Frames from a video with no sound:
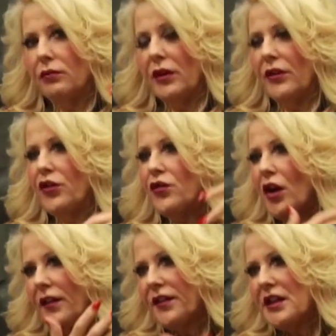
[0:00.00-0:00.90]
if you've
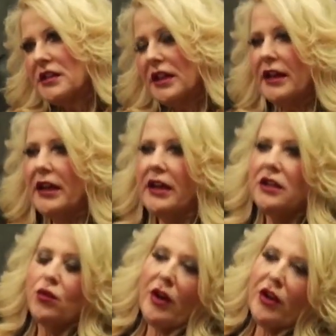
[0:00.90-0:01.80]
got these
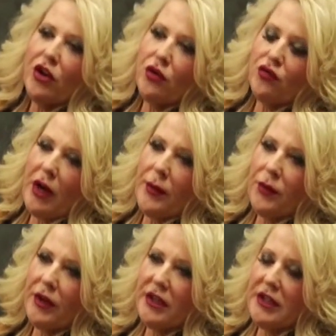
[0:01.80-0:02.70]
leggings, why don't you try
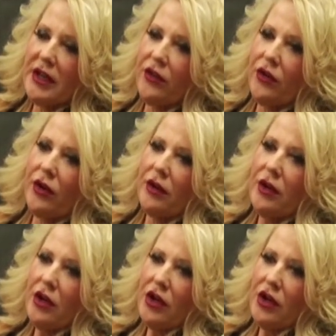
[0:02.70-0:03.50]
putting together